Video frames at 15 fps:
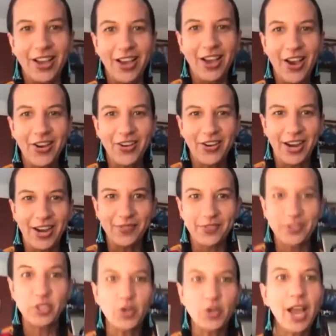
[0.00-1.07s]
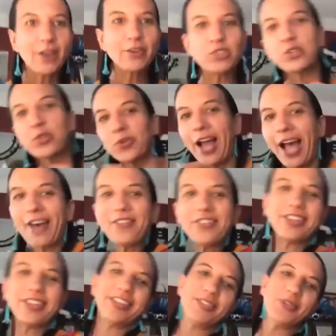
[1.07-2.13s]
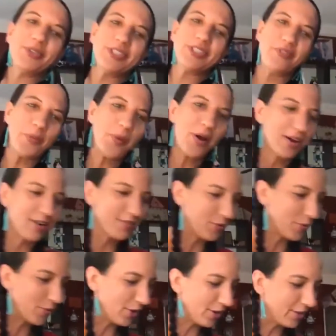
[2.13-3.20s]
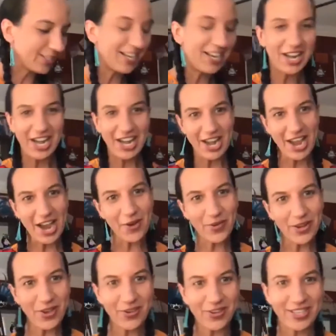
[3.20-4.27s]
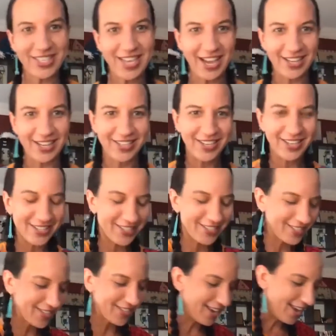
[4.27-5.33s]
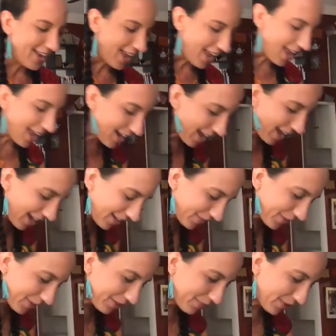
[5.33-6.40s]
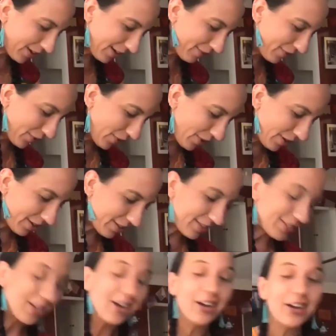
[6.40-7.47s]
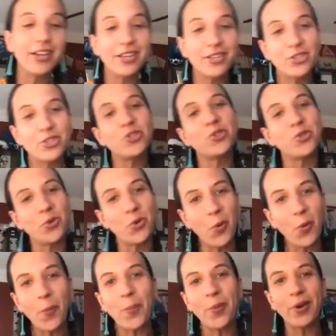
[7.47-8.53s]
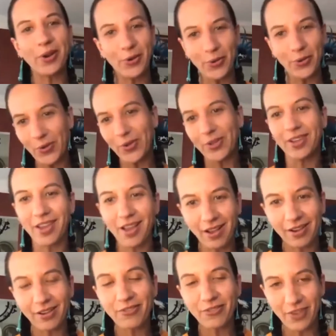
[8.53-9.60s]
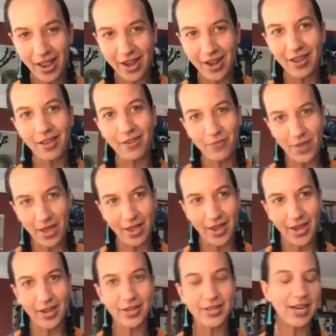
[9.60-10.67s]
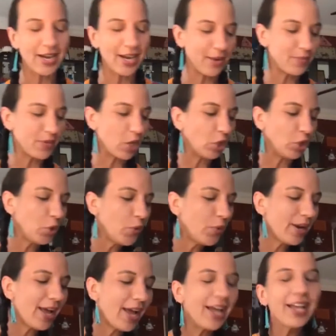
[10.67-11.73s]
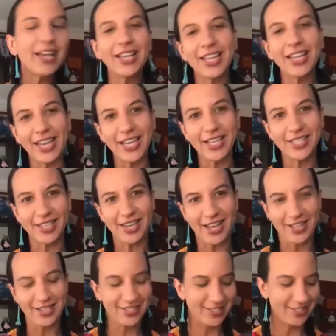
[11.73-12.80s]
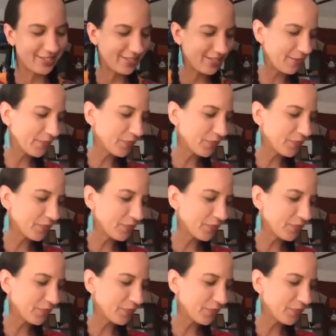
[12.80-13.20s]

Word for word: All right. So now traveling to a different part of the world. Now we go to Texas. And I'm going to bring forth a super cool young friend of mine named Luna Islas.